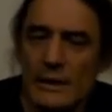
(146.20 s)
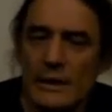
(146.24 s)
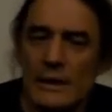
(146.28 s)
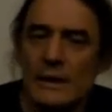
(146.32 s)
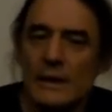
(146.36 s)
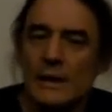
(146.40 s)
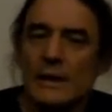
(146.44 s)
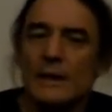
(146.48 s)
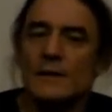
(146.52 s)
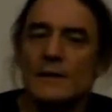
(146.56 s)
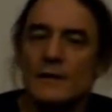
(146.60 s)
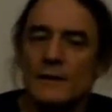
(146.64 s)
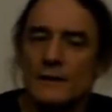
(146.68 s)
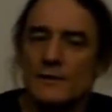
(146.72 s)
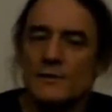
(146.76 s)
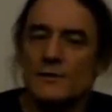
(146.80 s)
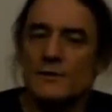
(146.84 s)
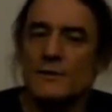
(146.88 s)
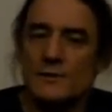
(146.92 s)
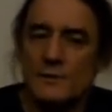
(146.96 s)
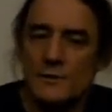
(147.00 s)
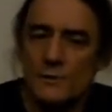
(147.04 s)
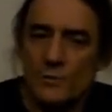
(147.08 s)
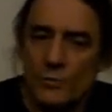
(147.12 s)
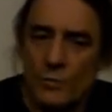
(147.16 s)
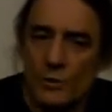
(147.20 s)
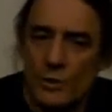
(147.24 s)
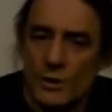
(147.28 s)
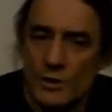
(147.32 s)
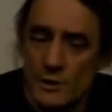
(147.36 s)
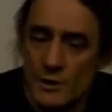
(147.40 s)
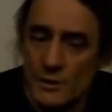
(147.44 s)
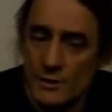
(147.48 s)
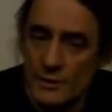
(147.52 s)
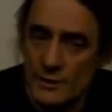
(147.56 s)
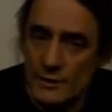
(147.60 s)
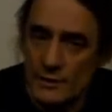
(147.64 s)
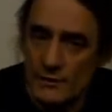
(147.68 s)
it can just wash
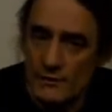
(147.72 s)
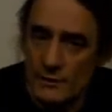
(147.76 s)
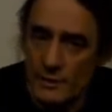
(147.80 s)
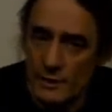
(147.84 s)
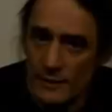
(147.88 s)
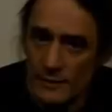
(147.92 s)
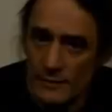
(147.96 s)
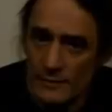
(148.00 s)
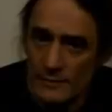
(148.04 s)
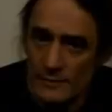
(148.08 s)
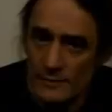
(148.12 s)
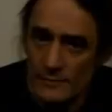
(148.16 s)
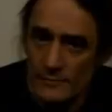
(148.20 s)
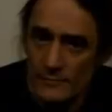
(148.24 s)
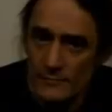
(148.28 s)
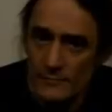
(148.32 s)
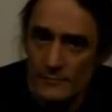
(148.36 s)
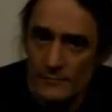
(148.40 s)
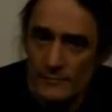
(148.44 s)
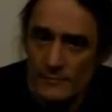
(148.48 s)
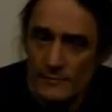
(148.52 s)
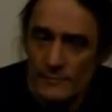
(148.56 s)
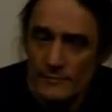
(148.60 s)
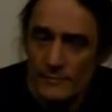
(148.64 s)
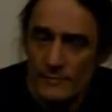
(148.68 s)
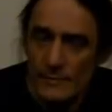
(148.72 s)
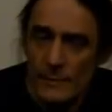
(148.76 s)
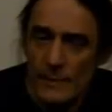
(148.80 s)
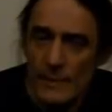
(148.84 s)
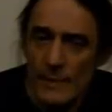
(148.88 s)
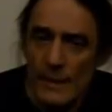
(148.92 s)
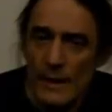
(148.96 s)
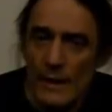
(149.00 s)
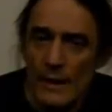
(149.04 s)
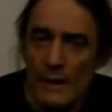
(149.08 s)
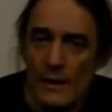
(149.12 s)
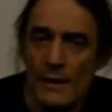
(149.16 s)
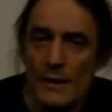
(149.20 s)
itself out.
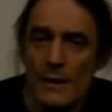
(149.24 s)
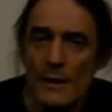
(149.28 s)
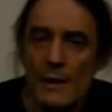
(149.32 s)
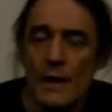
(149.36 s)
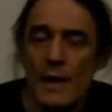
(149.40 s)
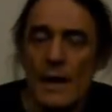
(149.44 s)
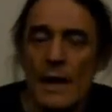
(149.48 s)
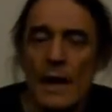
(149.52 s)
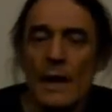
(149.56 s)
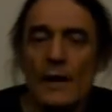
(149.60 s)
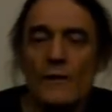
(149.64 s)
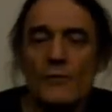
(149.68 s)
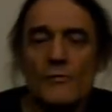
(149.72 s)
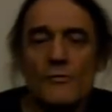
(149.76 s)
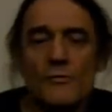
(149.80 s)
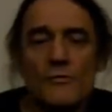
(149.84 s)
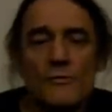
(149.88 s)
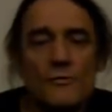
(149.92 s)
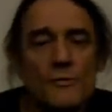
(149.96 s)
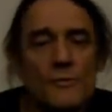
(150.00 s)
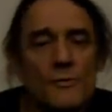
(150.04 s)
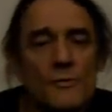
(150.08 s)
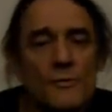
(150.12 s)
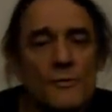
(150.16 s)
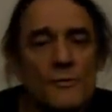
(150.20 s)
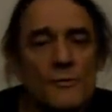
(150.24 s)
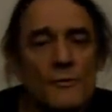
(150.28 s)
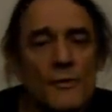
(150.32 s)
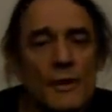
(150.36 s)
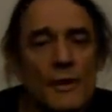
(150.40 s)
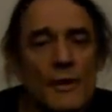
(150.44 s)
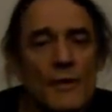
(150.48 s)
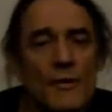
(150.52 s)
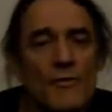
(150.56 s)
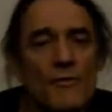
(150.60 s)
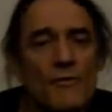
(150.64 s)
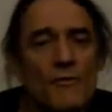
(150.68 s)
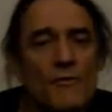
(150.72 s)
And through
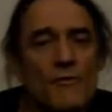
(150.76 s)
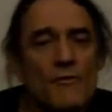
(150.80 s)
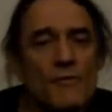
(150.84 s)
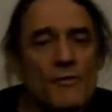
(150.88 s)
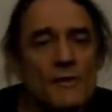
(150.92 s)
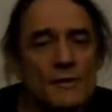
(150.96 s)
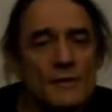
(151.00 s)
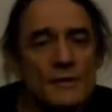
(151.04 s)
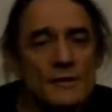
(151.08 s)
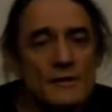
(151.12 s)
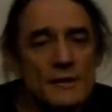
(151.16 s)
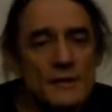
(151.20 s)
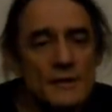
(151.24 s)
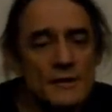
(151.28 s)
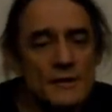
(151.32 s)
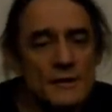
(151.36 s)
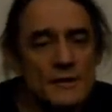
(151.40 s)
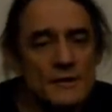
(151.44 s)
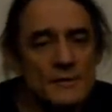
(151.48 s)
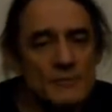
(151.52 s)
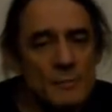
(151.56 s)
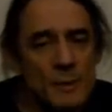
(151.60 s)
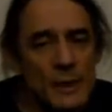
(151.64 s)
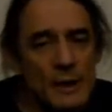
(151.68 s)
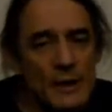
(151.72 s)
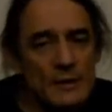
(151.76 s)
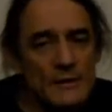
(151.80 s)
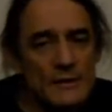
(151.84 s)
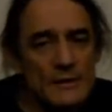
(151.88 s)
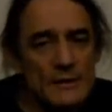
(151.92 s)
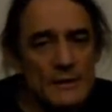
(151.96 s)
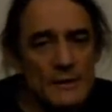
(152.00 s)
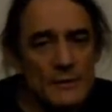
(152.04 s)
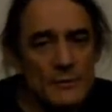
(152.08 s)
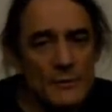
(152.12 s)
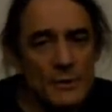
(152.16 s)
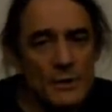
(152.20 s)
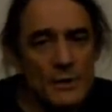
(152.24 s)
this space
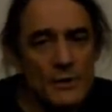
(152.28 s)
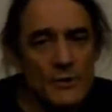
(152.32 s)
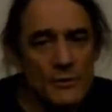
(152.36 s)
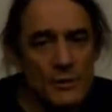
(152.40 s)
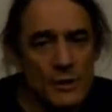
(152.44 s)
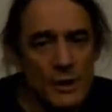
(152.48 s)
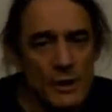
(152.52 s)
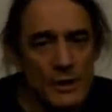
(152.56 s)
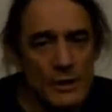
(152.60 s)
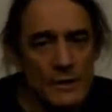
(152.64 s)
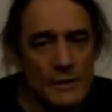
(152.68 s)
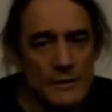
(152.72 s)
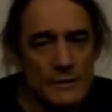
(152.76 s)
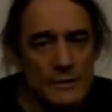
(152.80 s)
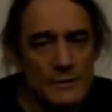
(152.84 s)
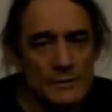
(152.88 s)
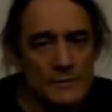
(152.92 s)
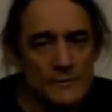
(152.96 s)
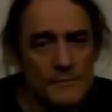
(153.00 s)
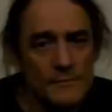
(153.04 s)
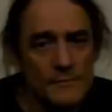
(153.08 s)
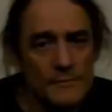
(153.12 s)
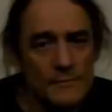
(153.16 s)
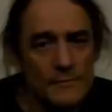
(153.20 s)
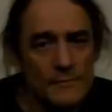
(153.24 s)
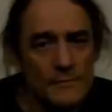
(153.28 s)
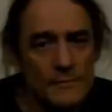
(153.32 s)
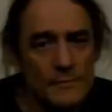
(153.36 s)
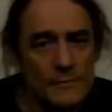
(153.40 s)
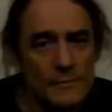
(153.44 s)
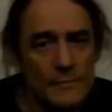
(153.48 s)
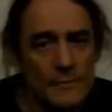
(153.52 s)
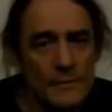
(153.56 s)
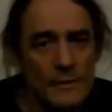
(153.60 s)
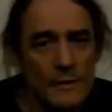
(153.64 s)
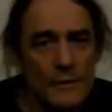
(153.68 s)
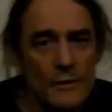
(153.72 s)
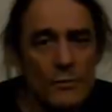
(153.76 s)
that we create,
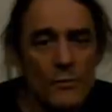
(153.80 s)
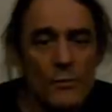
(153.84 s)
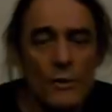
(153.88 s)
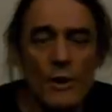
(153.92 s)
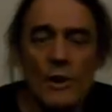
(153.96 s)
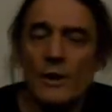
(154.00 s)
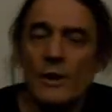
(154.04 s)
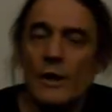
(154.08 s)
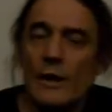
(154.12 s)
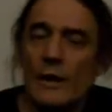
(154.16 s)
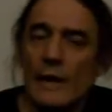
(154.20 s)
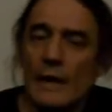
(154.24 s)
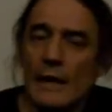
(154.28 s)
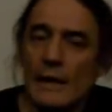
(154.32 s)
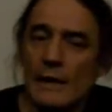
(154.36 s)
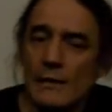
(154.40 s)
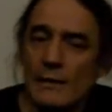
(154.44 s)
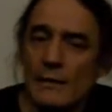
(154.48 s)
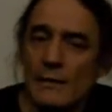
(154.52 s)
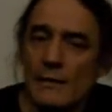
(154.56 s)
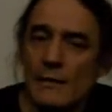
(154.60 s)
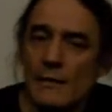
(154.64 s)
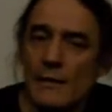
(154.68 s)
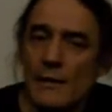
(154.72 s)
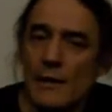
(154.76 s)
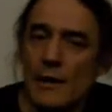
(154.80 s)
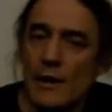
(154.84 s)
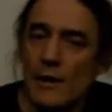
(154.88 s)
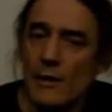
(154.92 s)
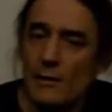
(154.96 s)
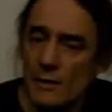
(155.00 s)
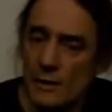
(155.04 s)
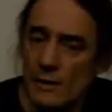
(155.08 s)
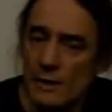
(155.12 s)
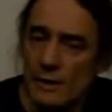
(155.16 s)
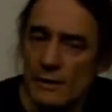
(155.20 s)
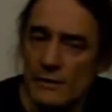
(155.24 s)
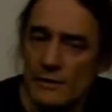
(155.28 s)
wherein our
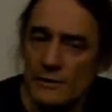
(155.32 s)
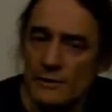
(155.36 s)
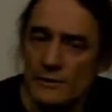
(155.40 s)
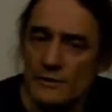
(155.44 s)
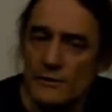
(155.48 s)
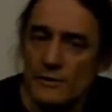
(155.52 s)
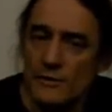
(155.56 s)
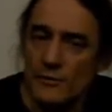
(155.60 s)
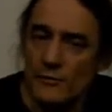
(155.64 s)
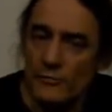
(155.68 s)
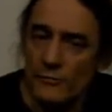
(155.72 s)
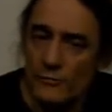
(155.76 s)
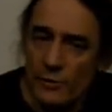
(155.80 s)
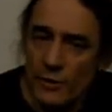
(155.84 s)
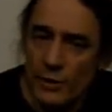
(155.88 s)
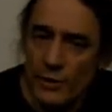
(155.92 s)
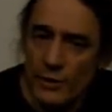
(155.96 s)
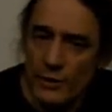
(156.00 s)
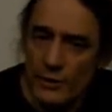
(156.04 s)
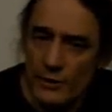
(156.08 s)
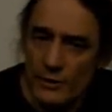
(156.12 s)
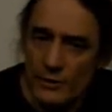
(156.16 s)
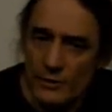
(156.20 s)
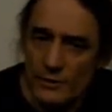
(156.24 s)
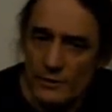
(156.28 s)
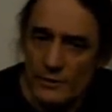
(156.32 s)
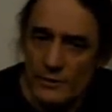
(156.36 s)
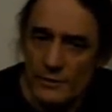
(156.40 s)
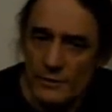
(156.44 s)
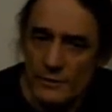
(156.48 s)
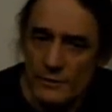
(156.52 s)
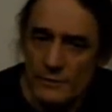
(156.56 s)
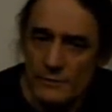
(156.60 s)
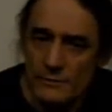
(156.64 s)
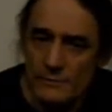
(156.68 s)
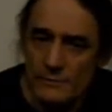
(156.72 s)
client is fully conscious,